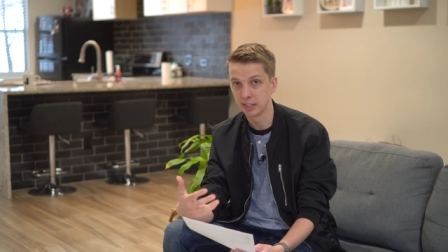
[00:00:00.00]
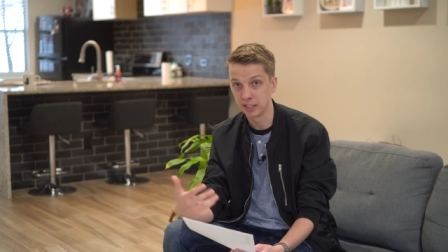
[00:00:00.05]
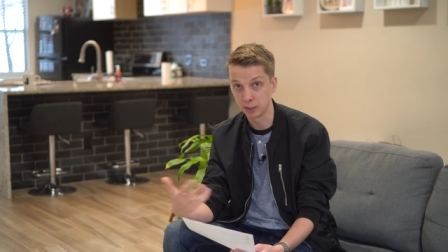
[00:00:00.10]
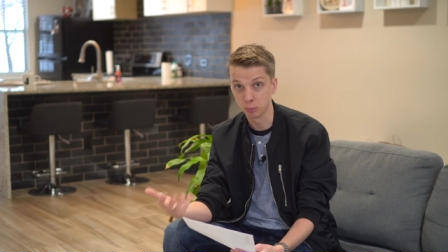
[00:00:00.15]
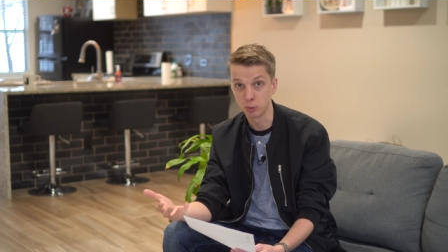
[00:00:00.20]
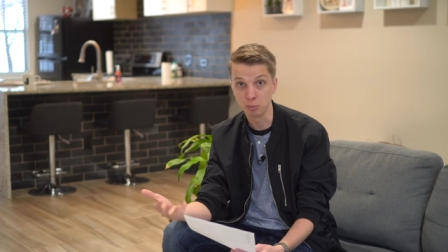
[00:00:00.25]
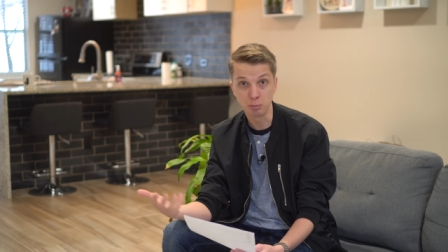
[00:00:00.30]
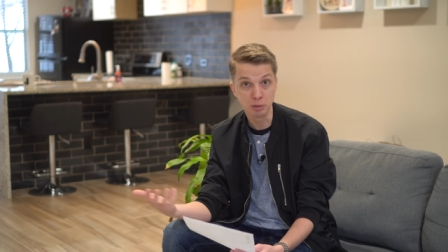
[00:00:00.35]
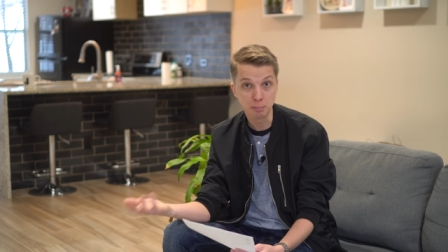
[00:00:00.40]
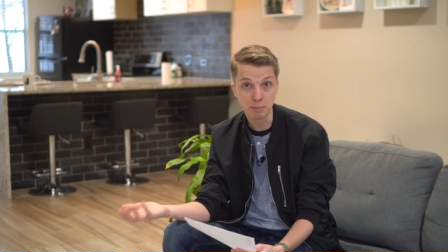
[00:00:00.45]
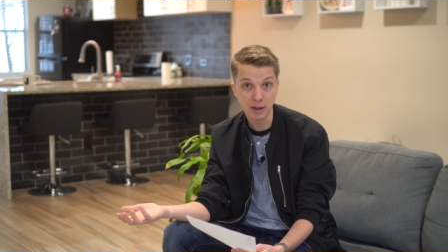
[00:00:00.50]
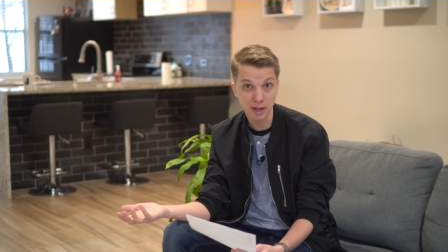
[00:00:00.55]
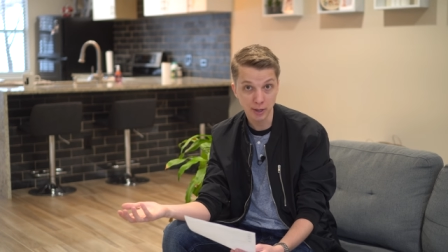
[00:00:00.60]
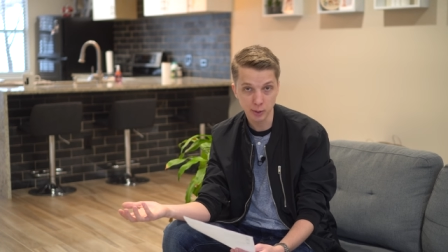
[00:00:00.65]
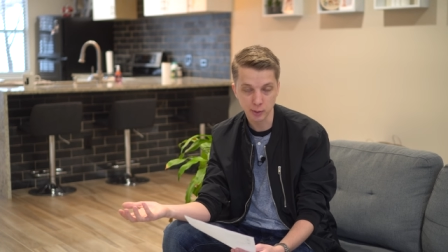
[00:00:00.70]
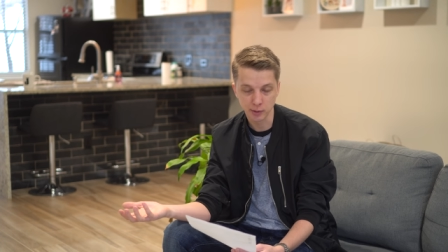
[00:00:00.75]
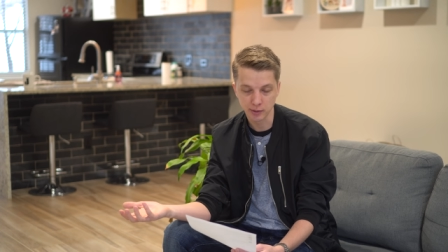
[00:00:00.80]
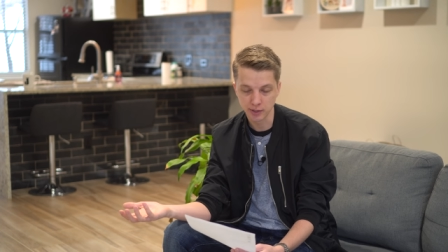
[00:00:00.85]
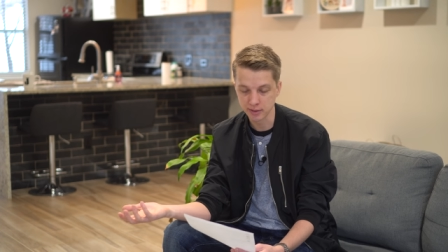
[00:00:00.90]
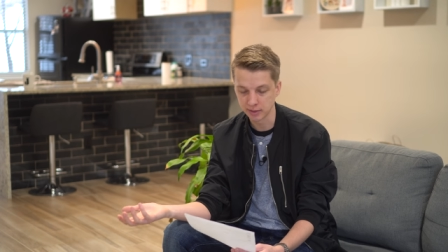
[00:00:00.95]
it would be
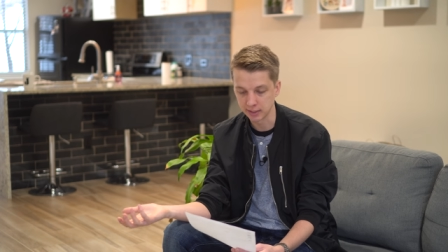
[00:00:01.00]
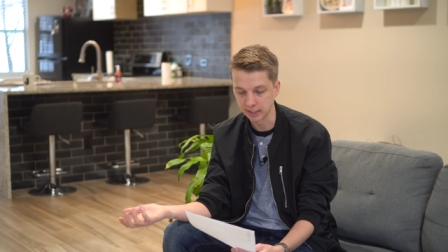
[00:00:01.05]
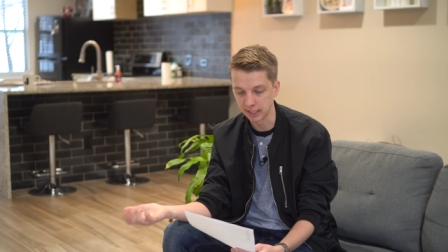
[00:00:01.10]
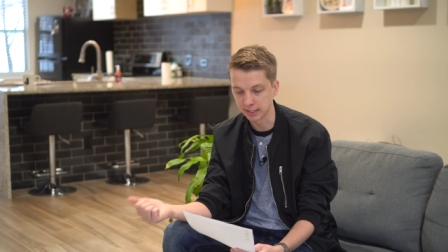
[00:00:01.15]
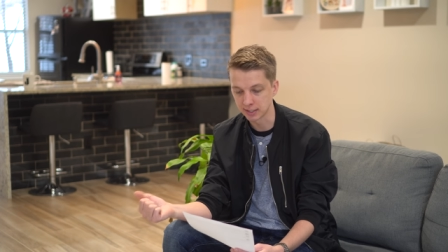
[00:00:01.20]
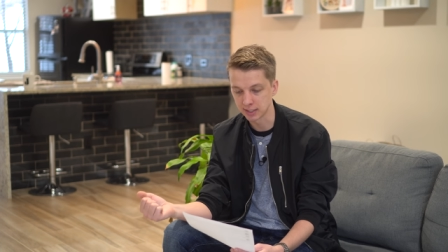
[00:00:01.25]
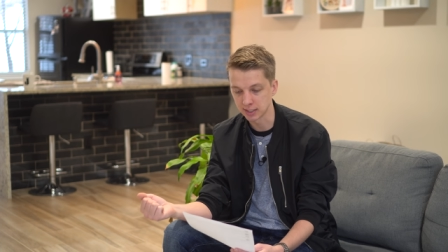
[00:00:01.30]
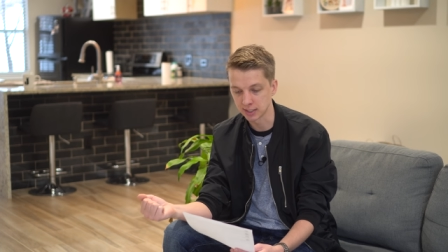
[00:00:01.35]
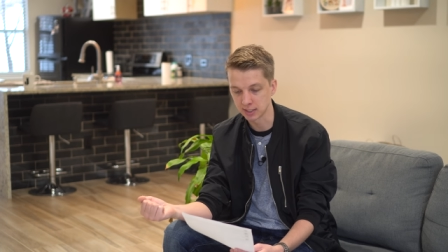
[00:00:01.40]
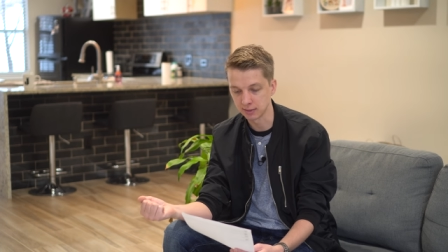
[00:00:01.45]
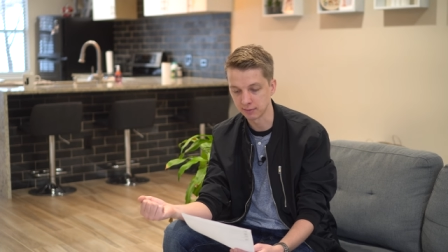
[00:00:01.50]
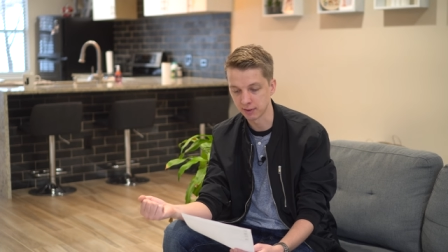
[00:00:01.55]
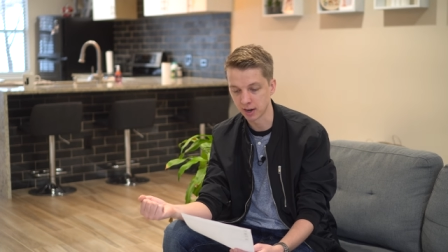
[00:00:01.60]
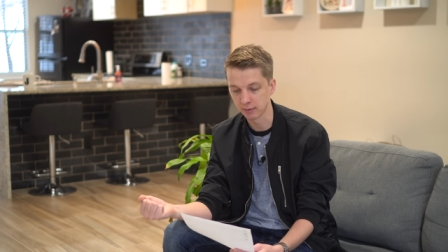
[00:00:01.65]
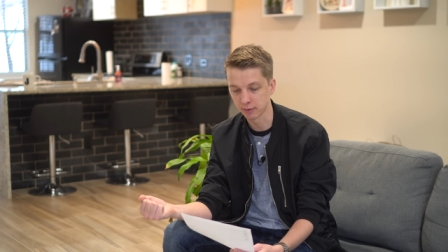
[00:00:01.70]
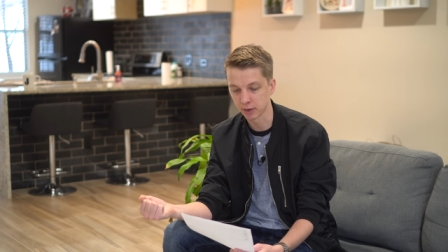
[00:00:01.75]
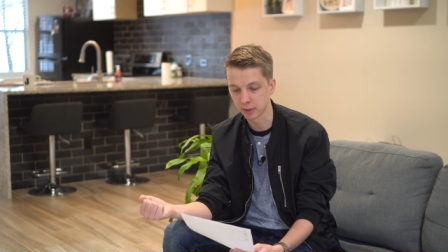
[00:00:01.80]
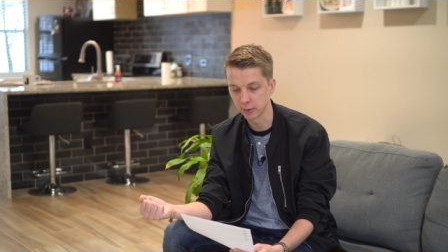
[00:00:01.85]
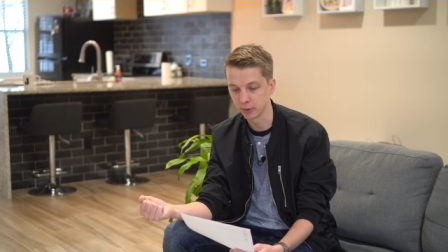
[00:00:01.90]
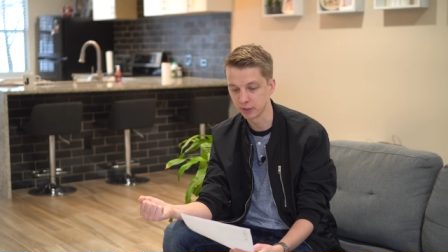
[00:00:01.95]
better than the
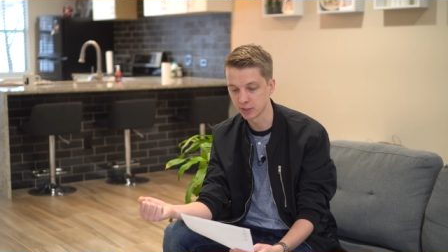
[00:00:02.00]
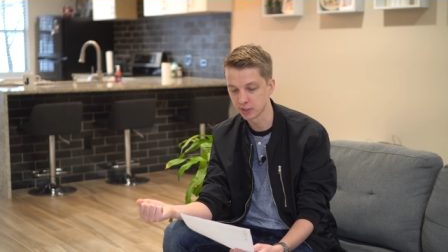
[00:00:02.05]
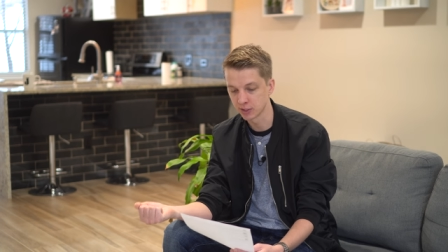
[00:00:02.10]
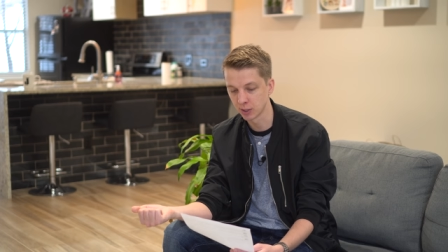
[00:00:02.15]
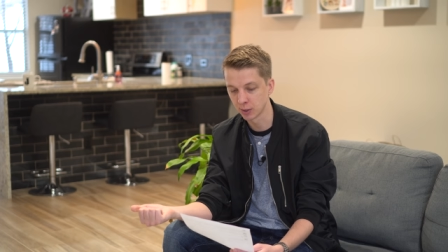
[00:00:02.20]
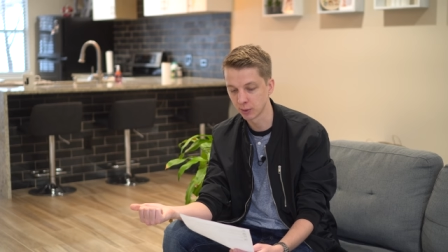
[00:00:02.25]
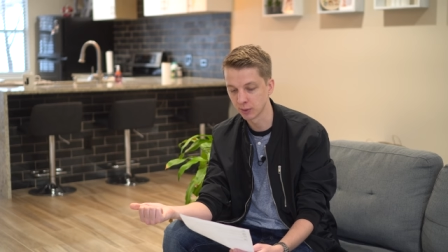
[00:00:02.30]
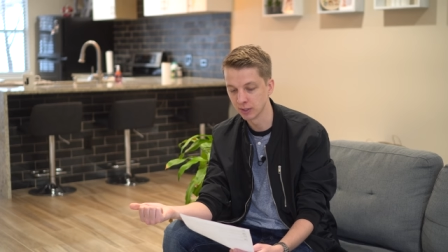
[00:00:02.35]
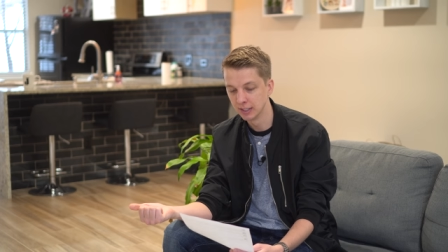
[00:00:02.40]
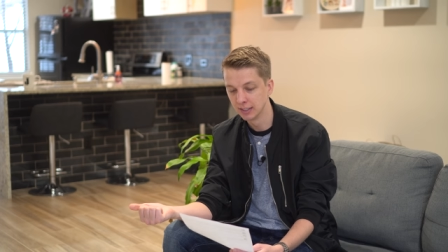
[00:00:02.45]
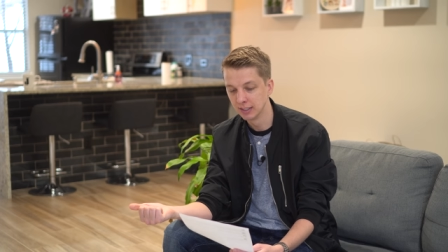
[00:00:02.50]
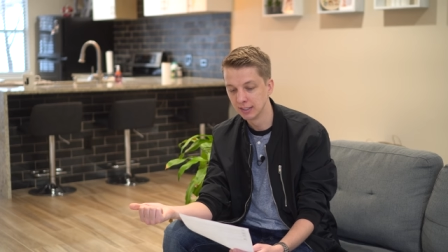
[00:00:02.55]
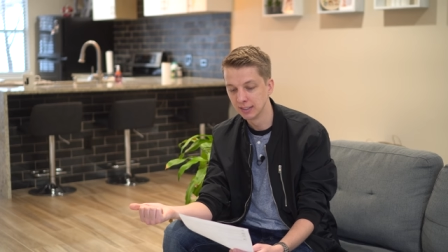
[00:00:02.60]
A6500. So